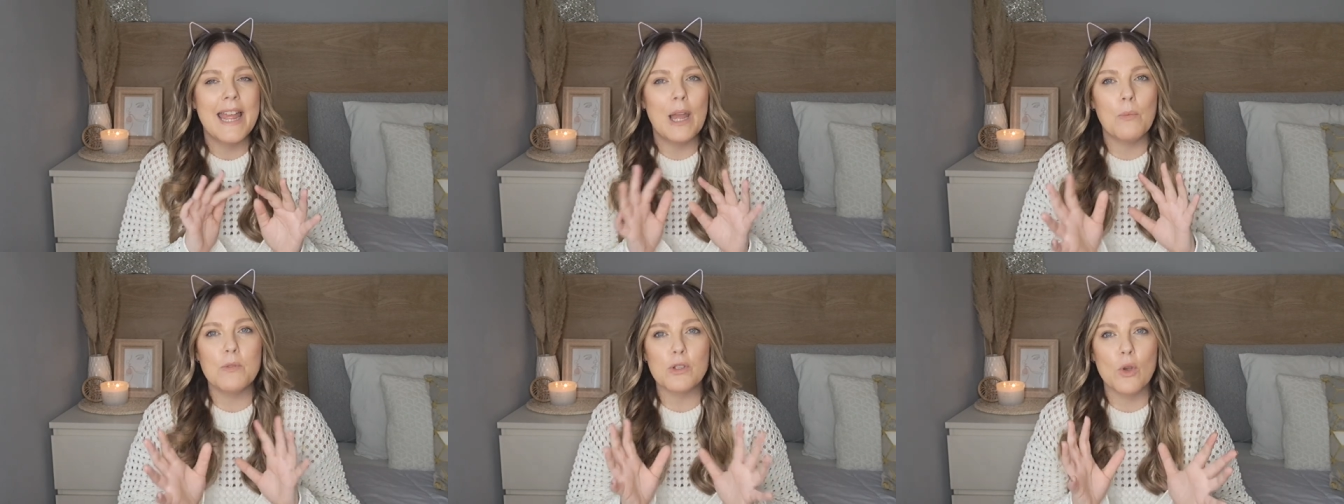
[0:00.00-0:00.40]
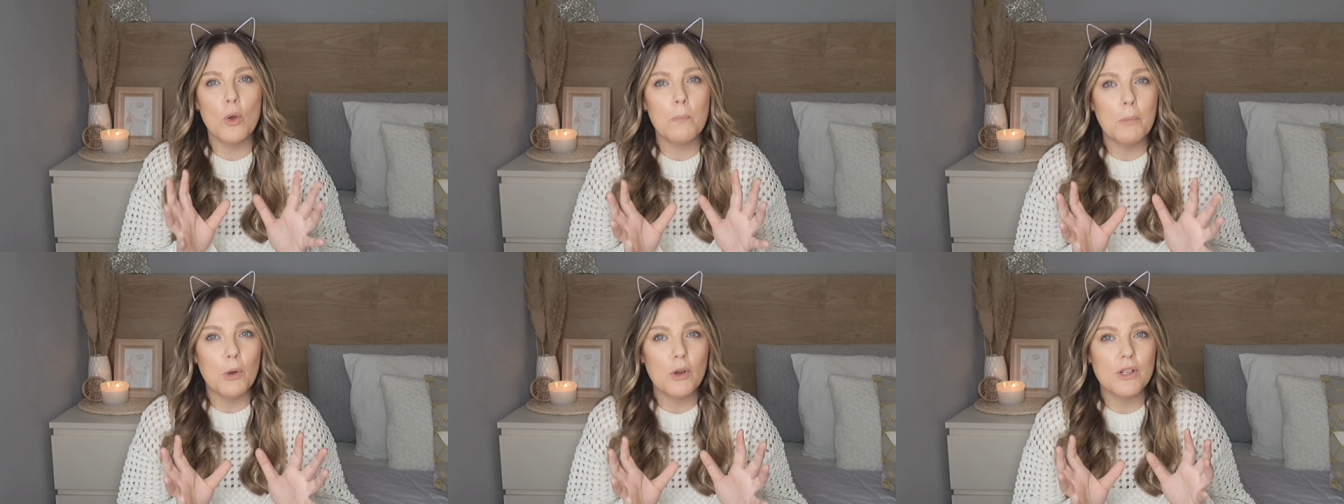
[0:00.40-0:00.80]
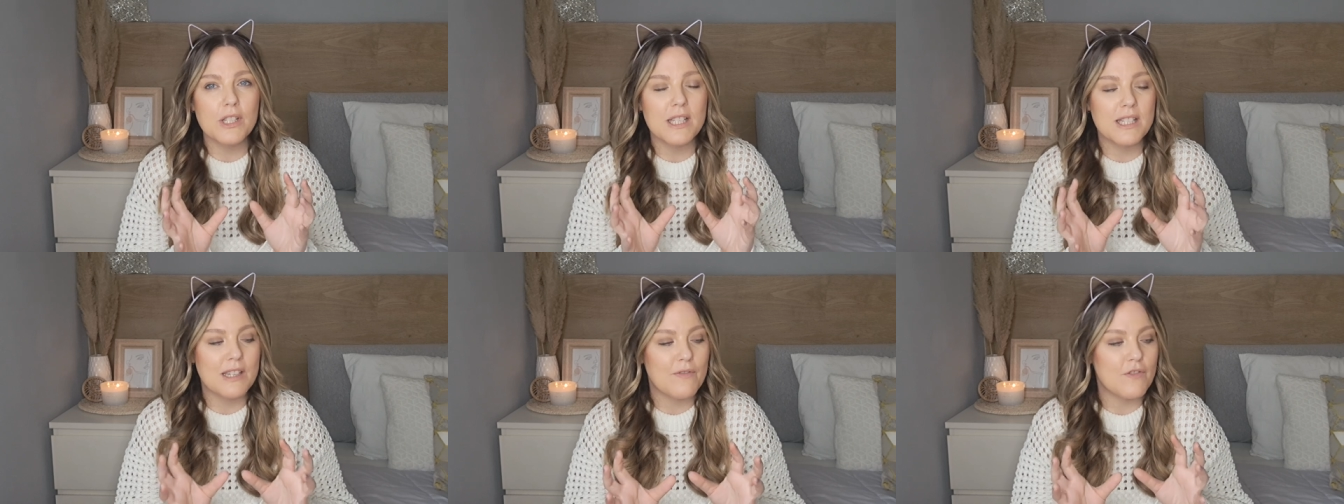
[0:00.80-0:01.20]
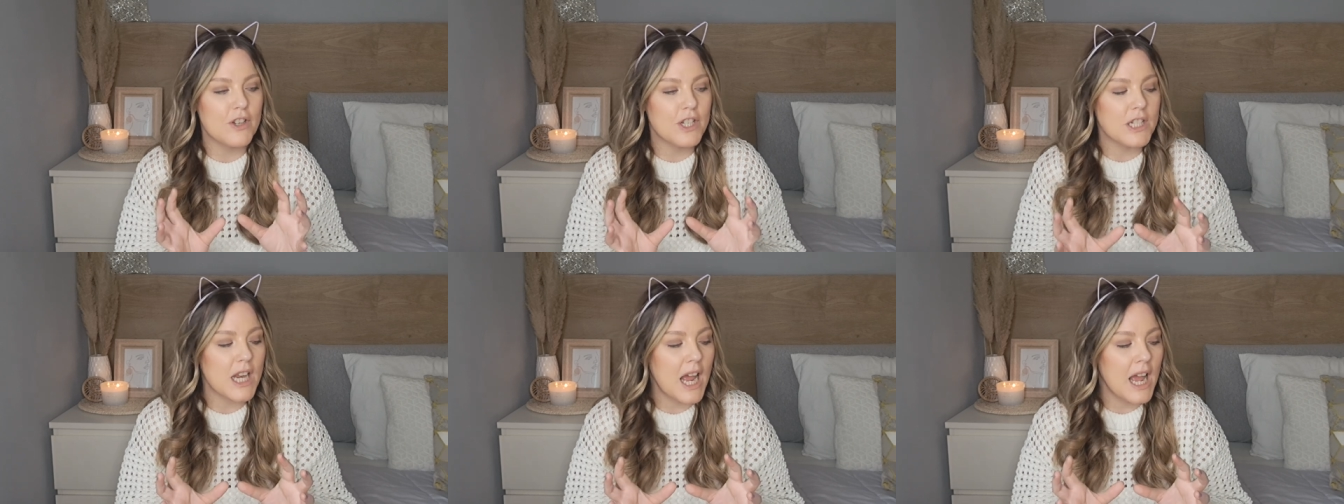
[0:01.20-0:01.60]
it was all bought at
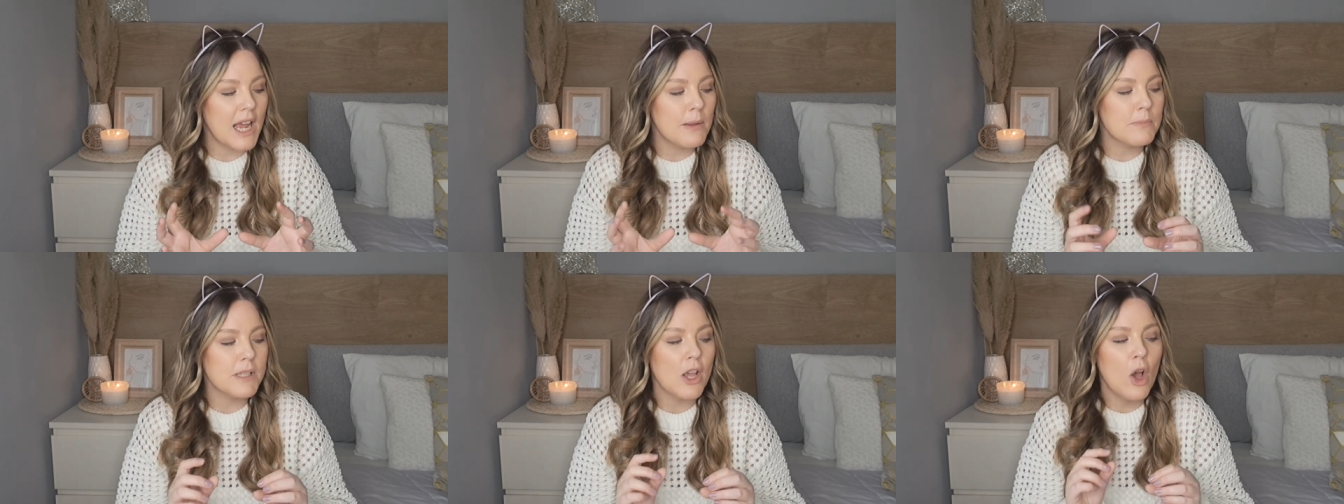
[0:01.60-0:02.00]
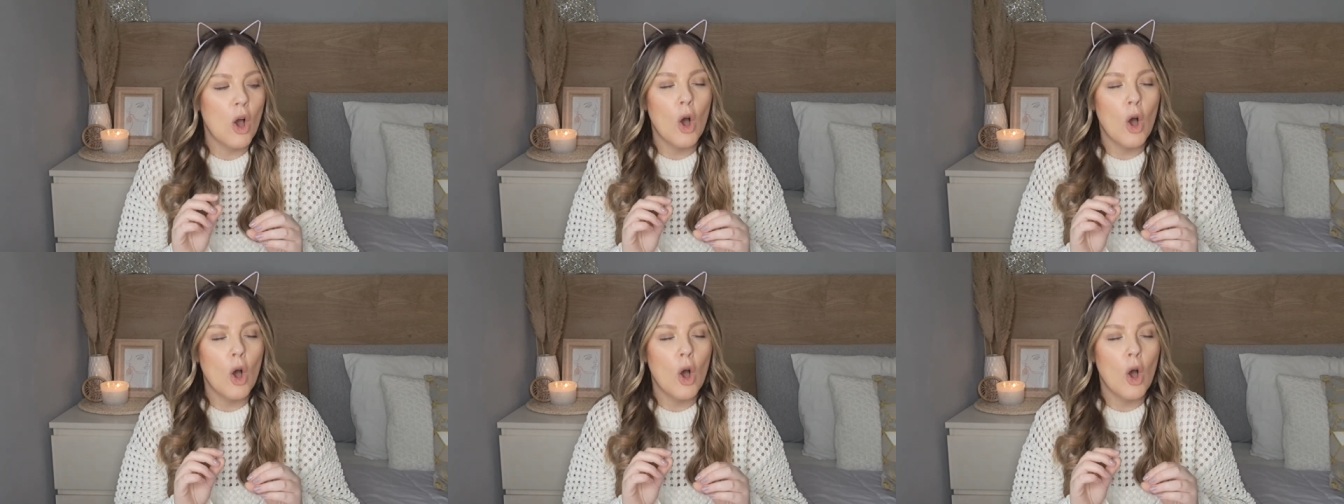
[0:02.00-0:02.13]
different times.